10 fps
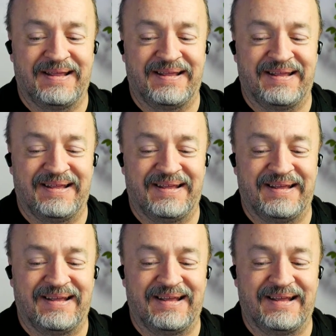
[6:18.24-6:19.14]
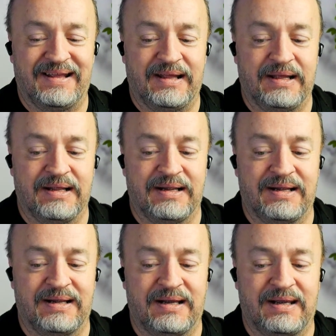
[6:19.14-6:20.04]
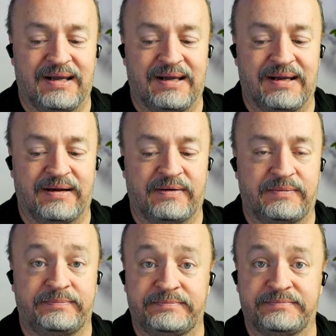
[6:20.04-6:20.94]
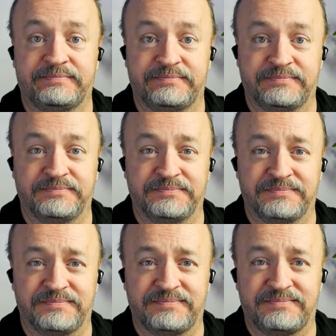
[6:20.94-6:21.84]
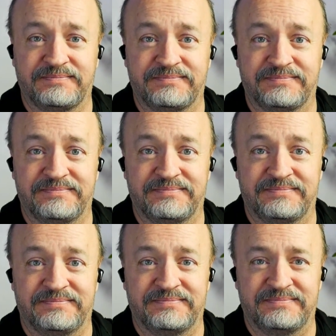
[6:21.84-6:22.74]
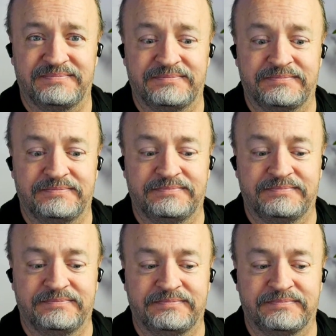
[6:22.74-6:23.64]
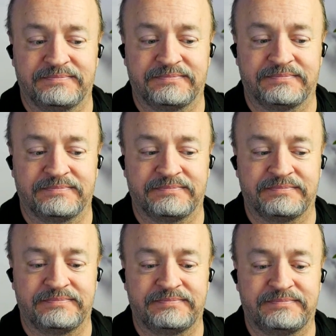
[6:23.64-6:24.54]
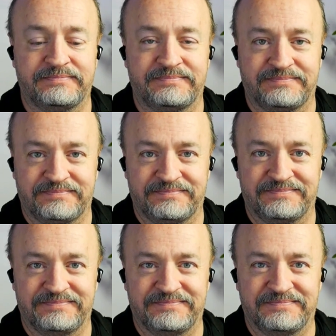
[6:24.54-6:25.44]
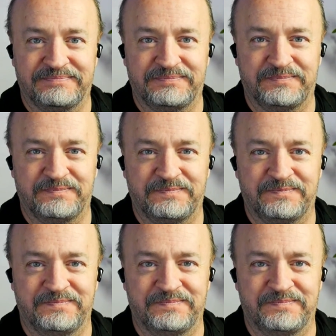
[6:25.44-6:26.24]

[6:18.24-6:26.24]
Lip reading: [no speech]